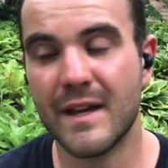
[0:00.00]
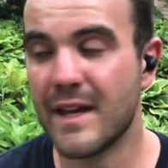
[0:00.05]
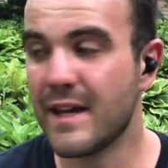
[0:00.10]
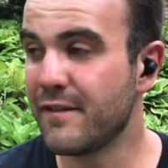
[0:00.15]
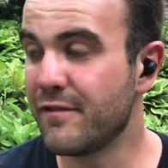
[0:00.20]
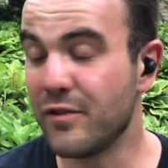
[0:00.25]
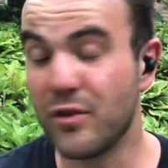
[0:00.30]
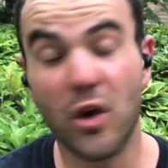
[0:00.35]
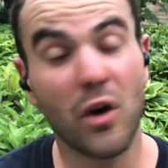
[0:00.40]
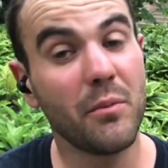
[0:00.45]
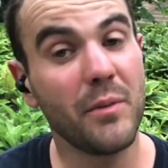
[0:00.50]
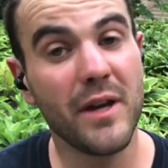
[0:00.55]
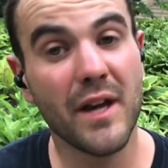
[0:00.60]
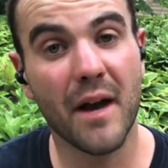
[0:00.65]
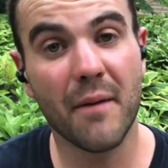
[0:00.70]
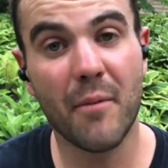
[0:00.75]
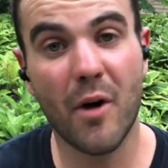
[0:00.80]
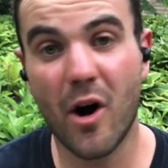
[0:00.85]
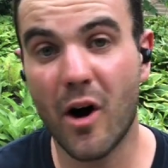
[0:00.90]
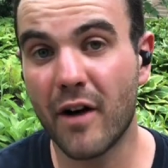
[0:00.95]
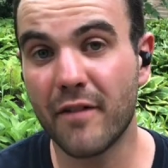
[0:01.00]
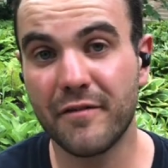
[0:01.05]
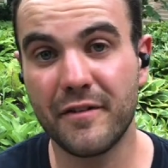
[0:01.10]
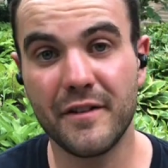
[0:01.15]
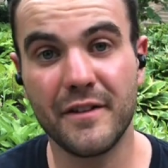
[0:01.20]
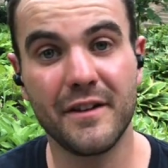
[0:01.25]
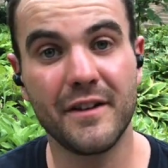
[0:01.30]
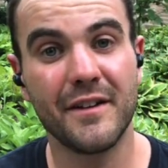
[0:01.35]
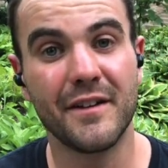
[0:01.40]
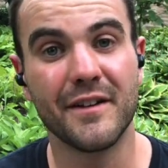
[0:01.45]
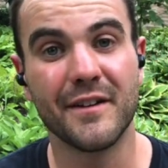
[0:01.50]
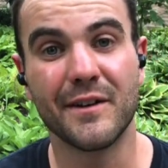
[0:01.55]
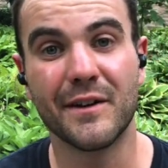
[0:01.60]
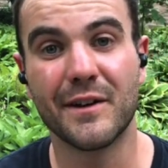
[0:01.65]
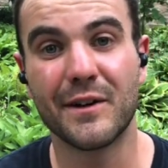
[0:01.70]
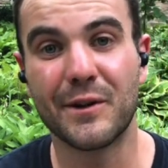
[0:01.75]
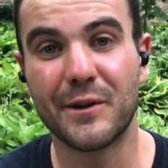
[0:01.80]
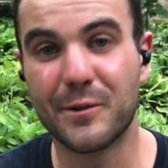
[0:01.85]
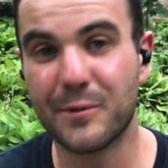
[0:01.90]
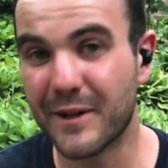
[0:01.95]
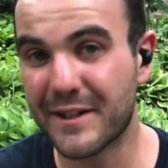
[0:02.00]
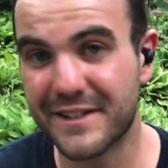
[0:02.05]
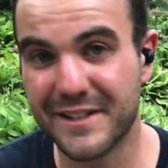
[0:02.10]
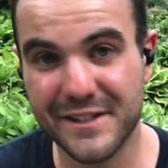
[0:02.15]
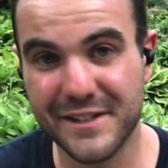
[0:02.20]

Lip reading: If you know me, I'm often quick to